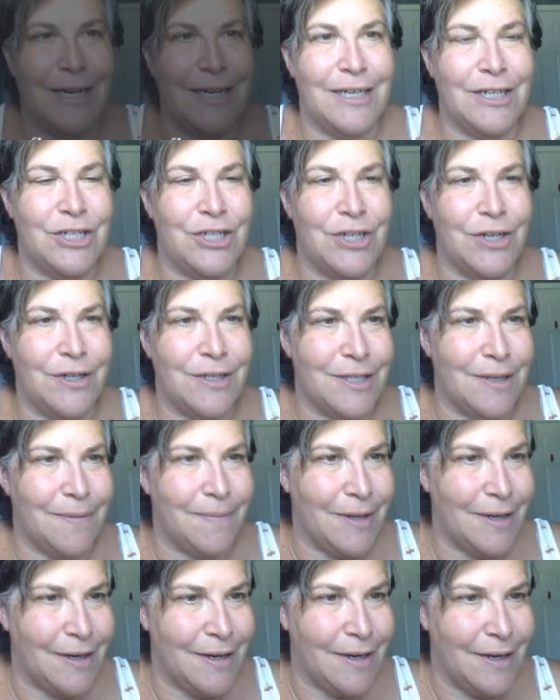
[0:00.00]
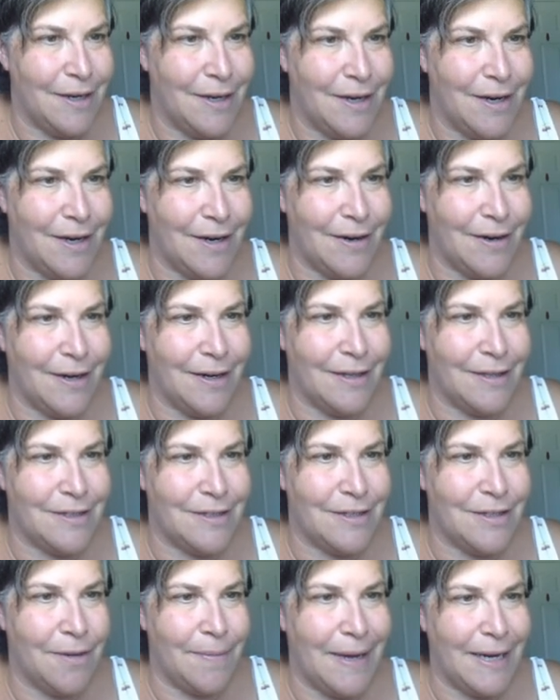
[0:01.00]
I need to show you something. All right,
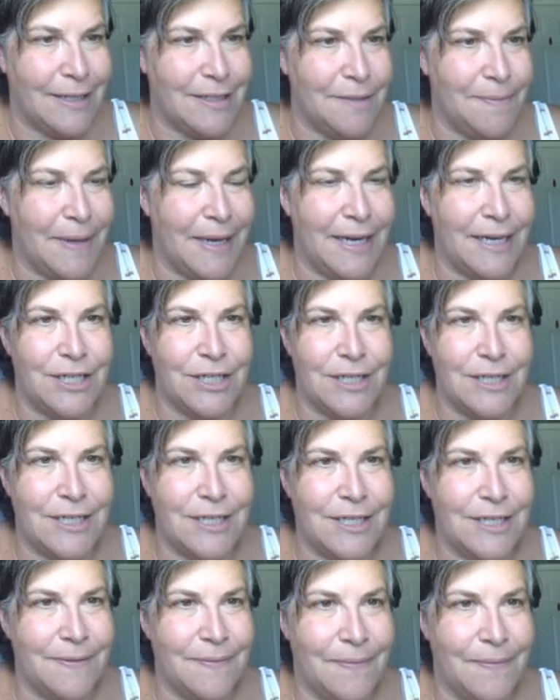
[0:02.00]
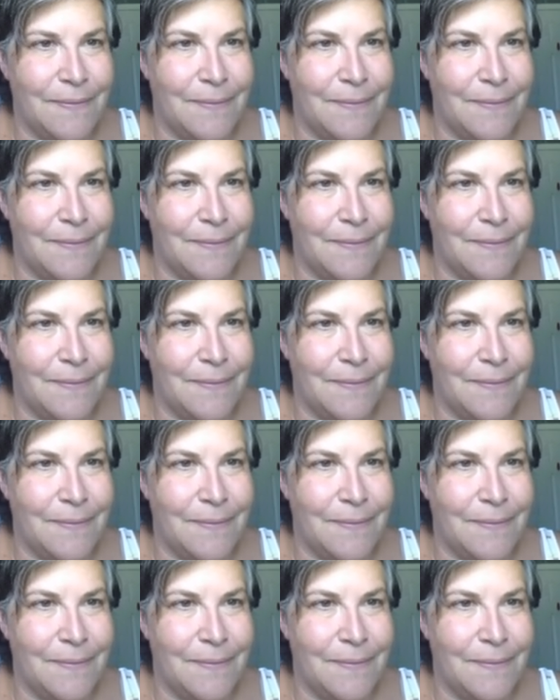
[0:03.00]
let's go back to pages.